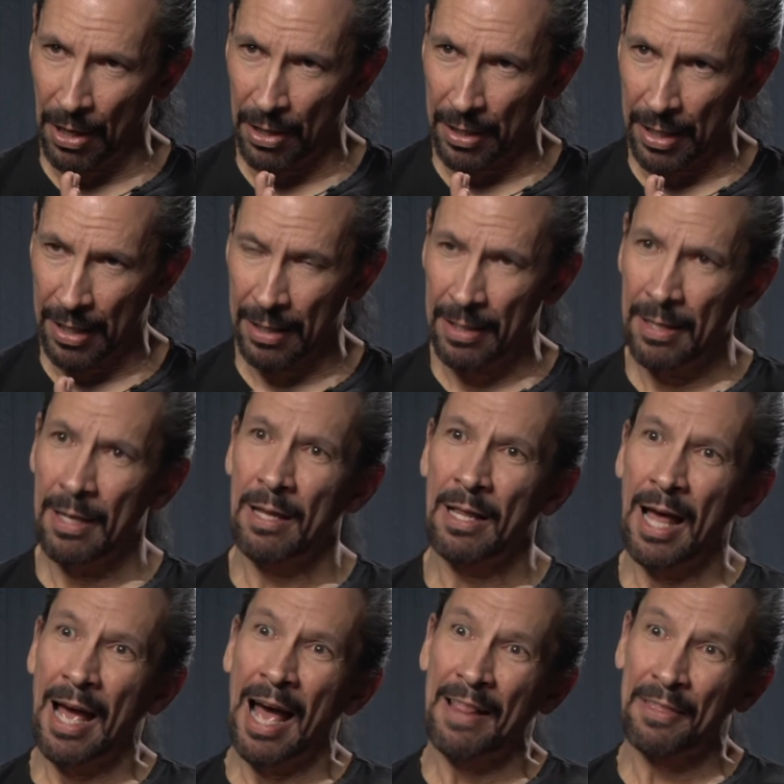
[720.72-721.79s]
body.
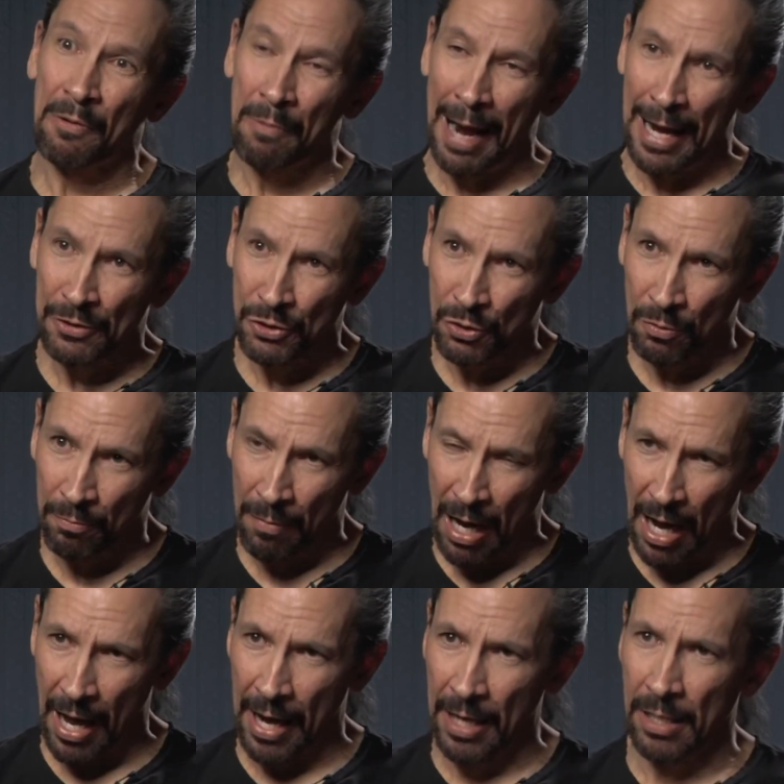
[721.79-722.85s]
The rational
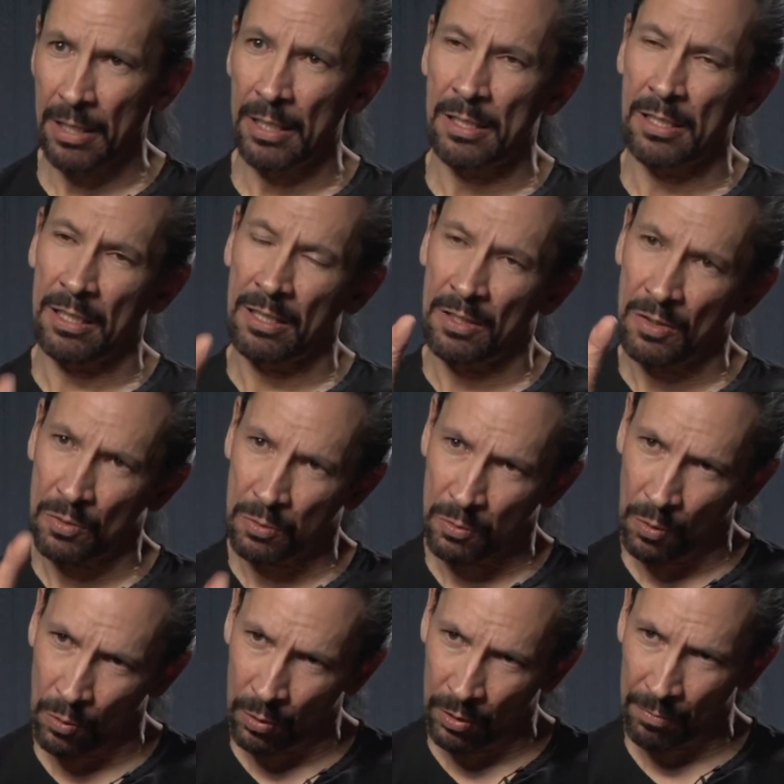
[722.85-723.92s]
mind is a
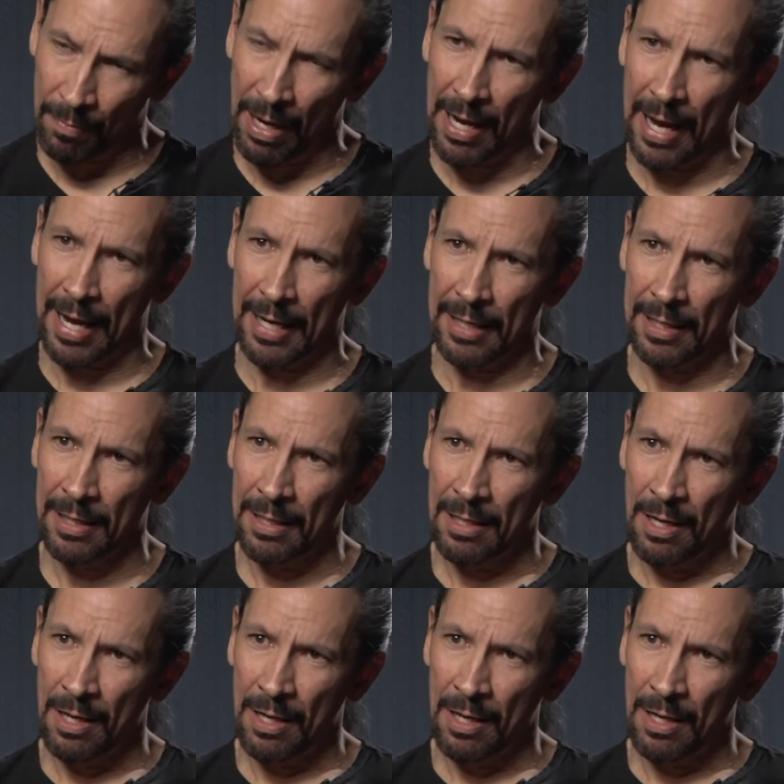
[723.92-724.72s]
controlled mind.